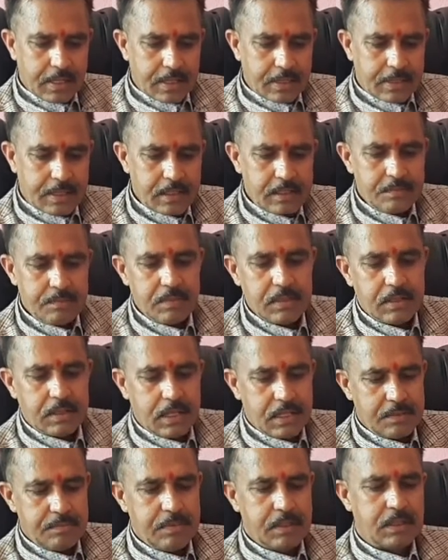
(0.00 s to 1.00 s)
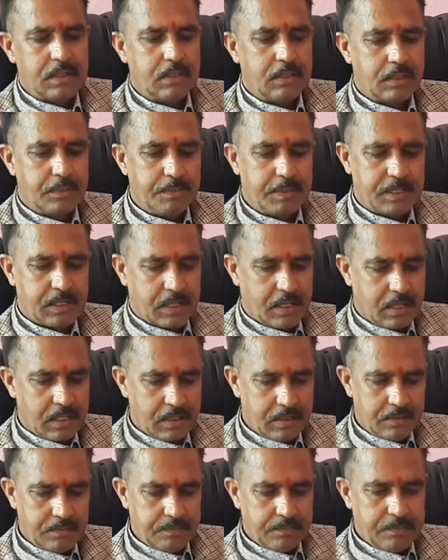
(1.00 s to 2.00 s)
Let me repeat
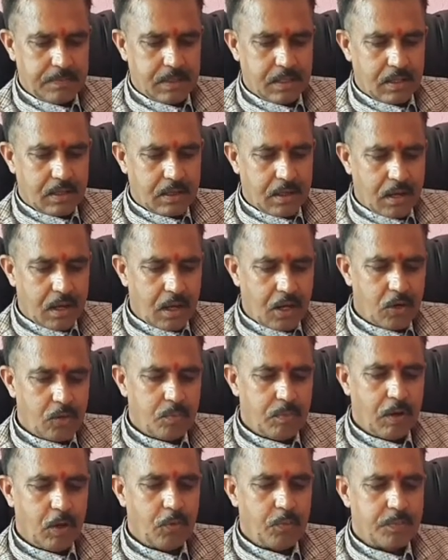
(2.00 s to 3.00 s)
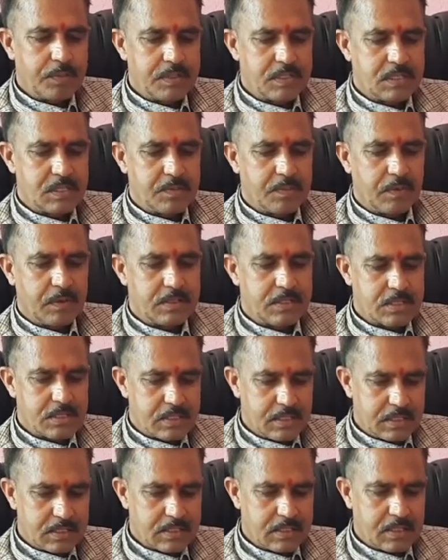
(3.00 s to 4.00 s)
again. Our above principle
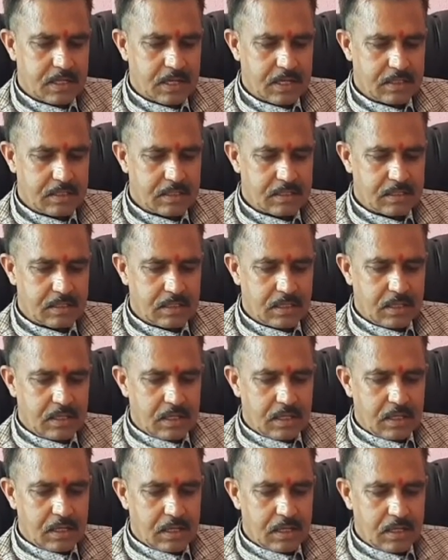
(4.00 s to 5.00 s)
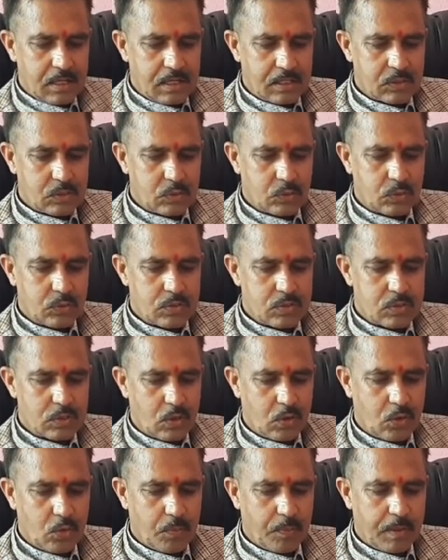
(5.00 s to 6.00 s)
states that electrons
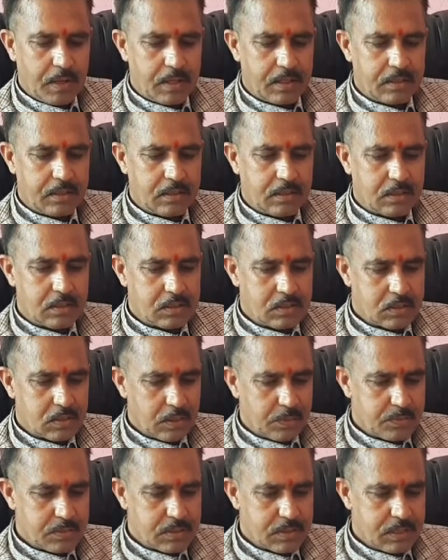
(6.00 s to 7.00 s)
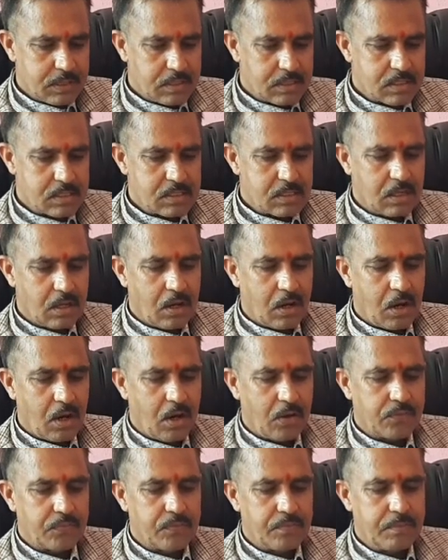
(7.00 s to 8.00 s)
occupy the subcells
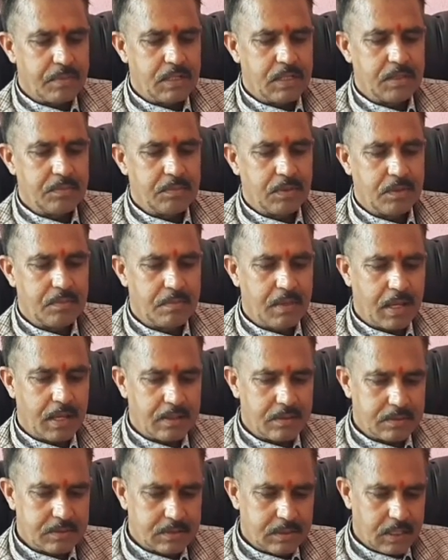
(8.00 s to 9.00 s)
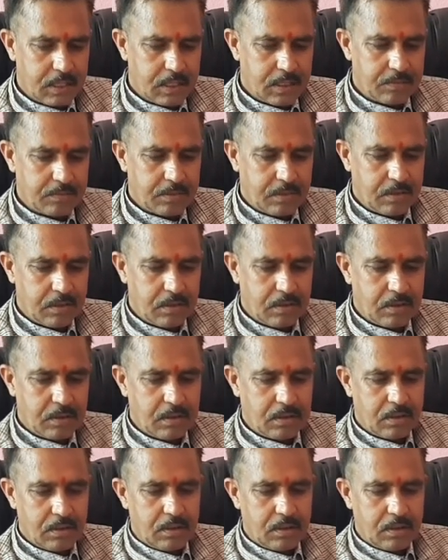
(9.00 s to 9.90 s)
of minimum energy level